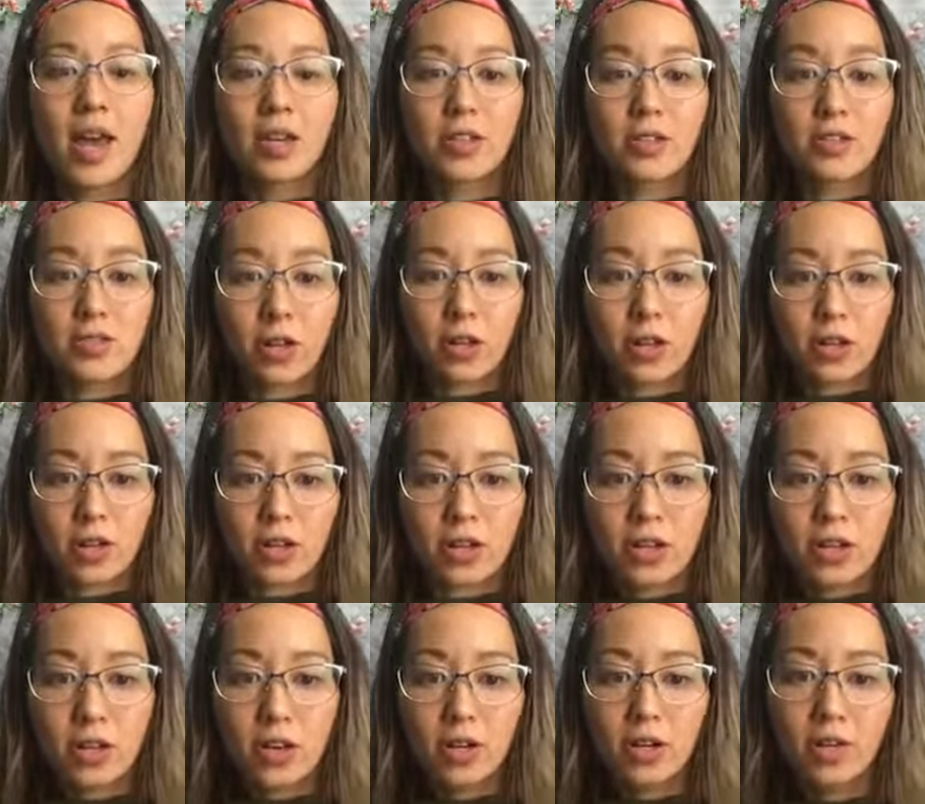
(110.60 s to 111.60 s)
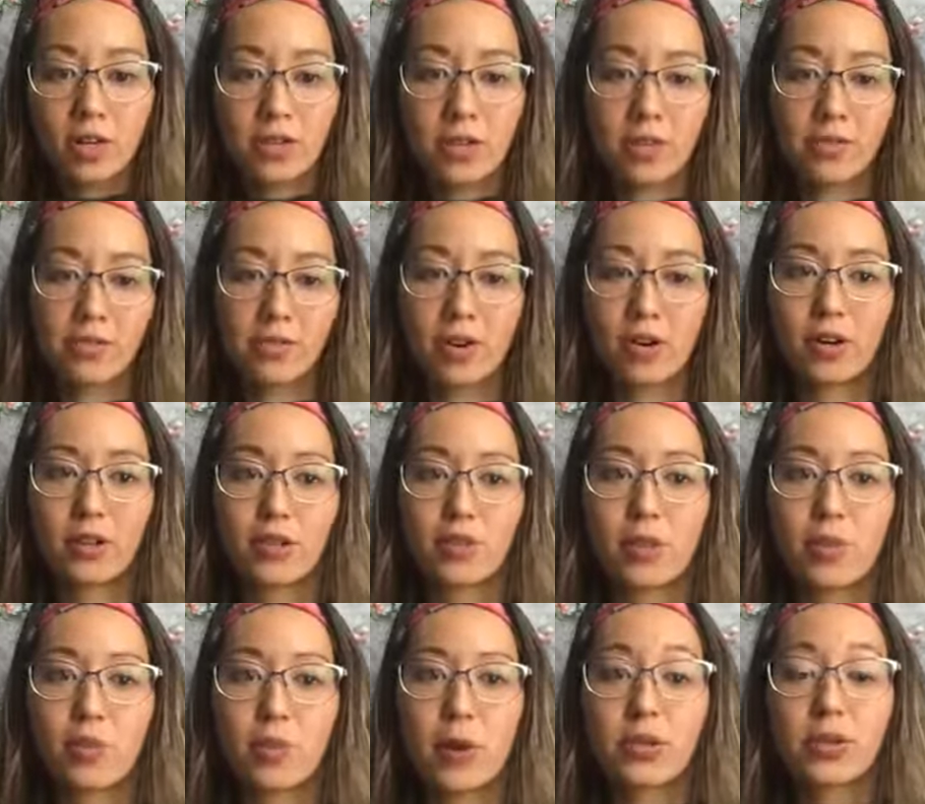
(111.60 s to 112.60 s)
you've got not enough thyroid
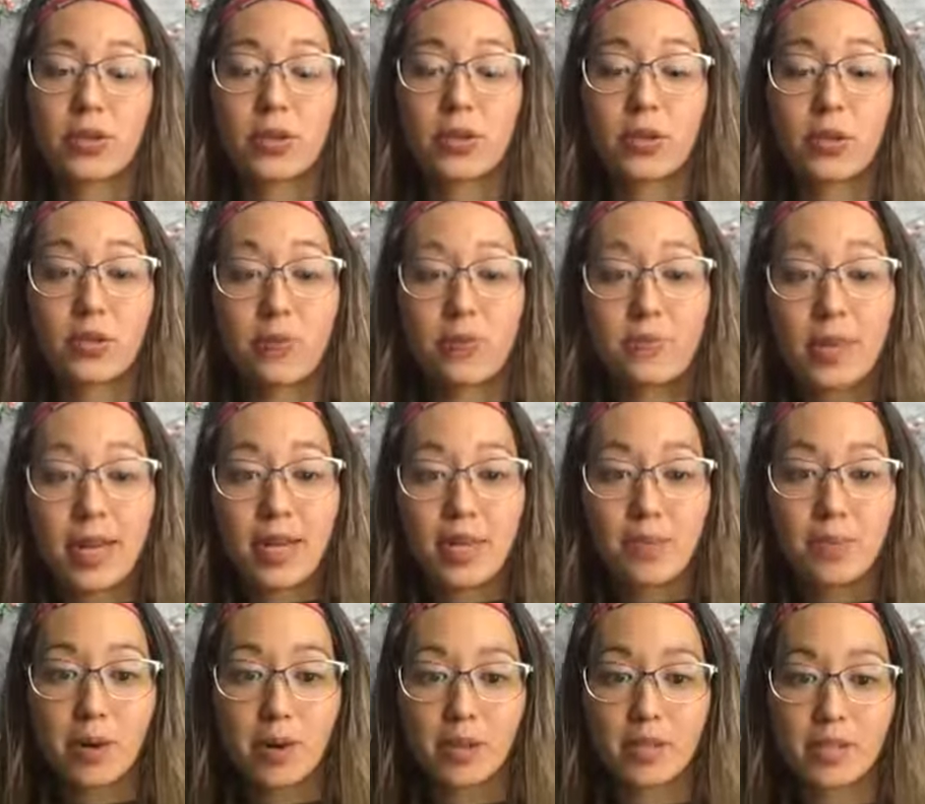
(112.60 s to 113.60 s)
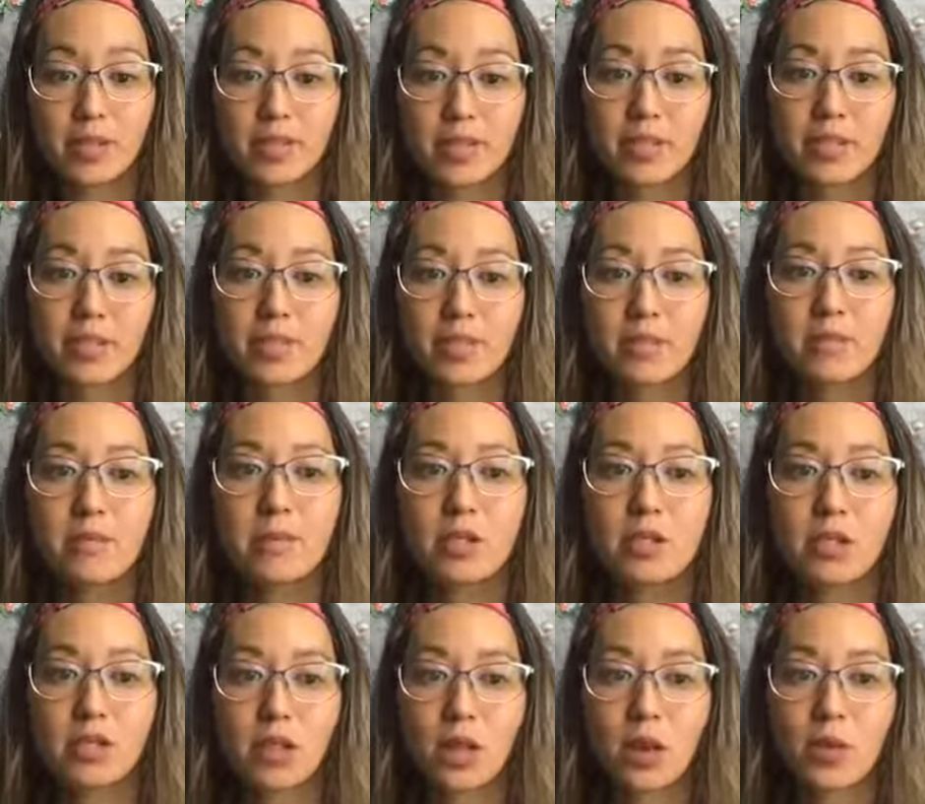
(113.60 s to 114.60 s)
hormone, so your metabolic system
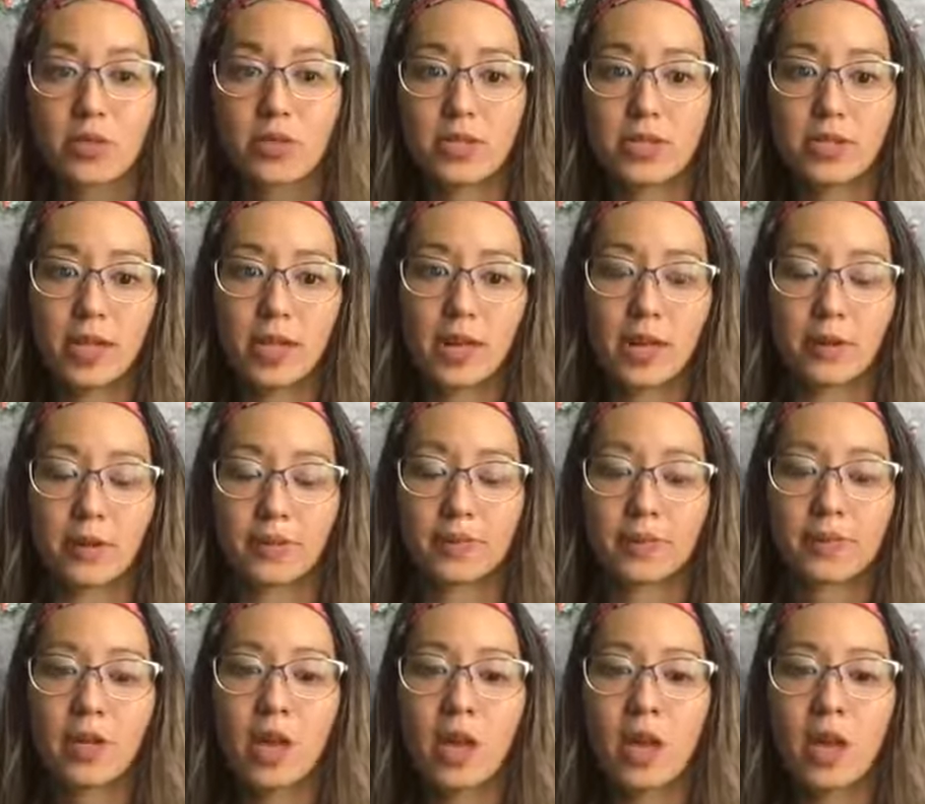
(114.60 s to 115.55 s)
slows down.